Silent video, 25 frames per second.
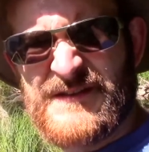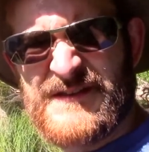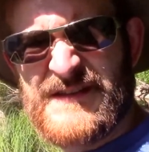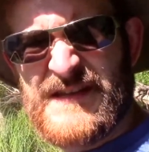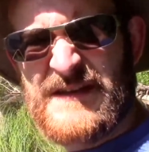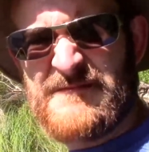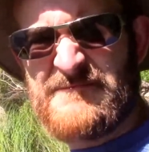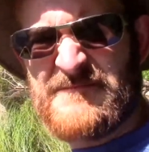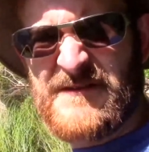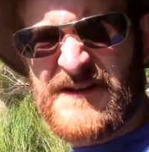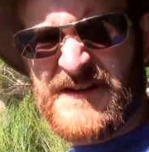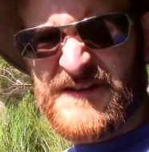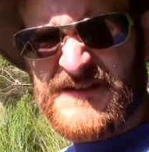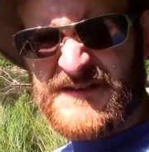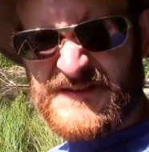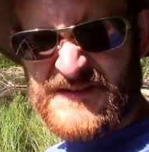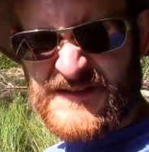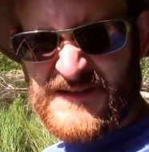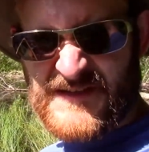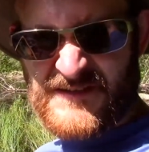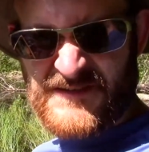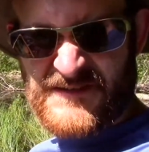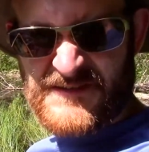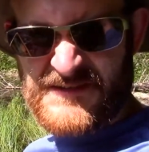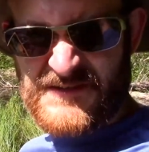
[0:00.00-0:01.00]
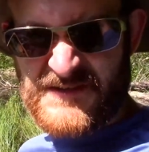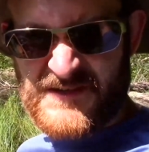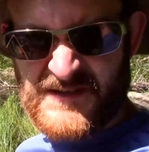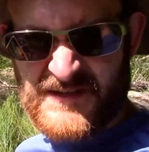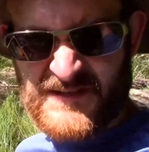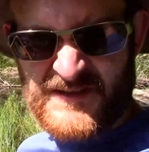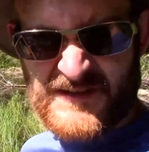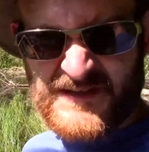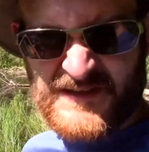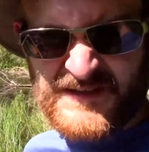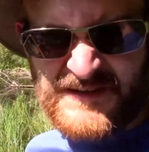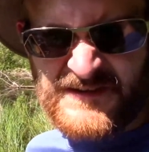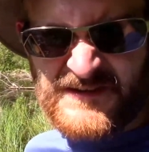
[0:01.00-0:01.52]
10 minutes down the
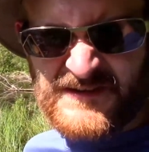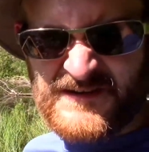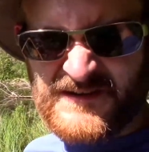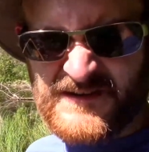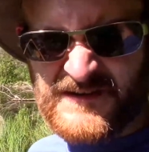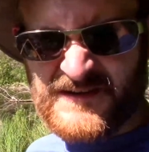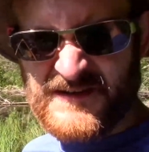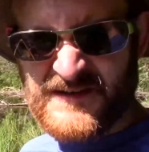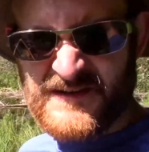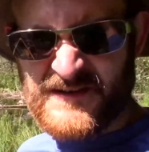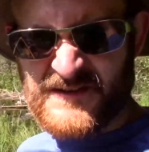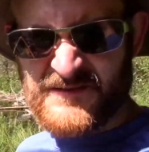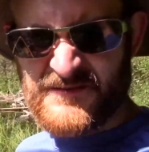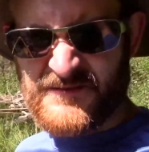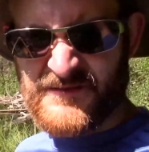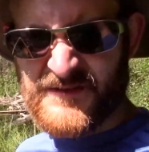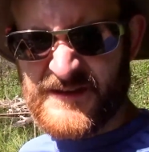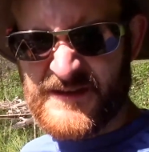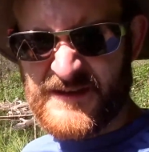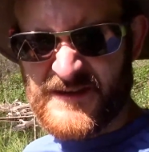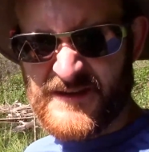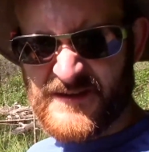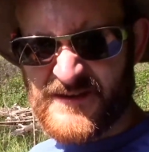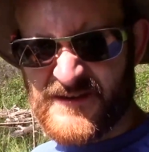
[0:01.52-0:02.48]
trail later, we